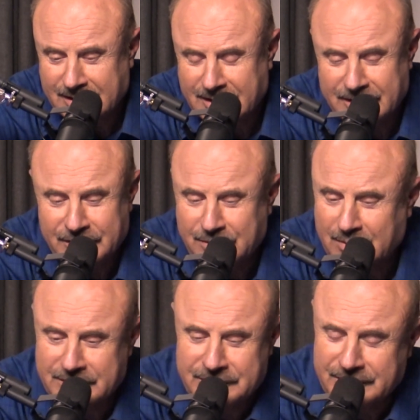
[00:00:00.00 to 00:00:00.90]
to do
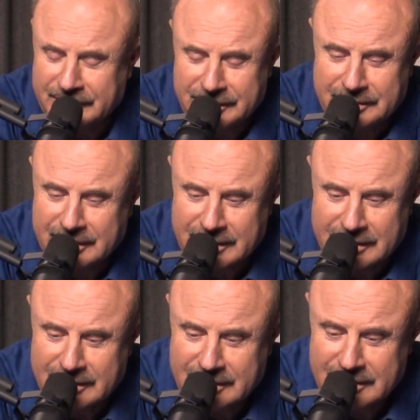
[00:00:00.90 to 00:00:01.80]
what you're
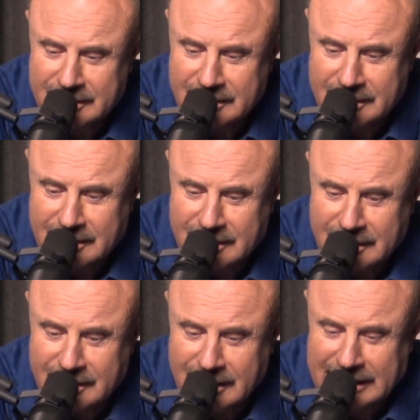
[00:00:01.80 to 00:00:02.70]
doing.
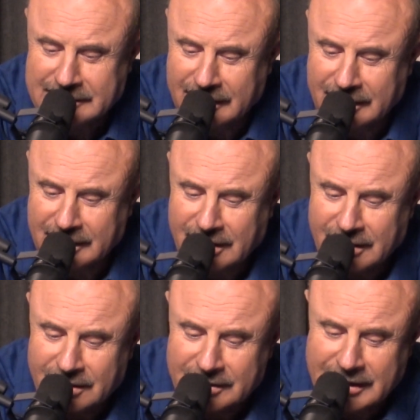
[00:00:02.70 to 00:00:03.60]
That's a
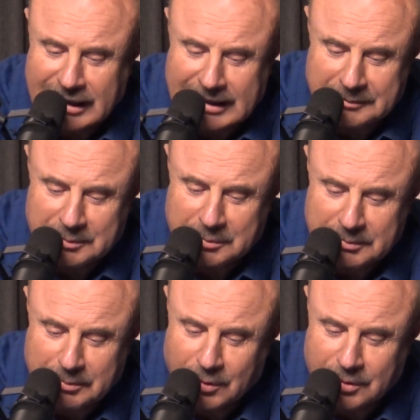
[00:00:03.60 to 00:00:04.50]
long time to
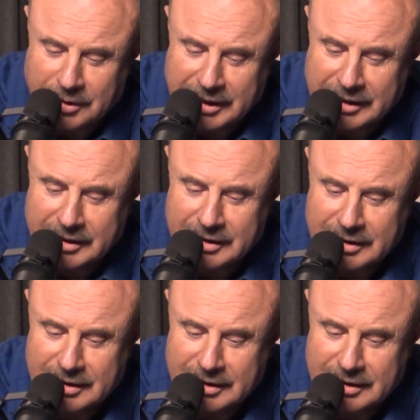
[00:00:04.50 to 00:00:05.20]
be boring.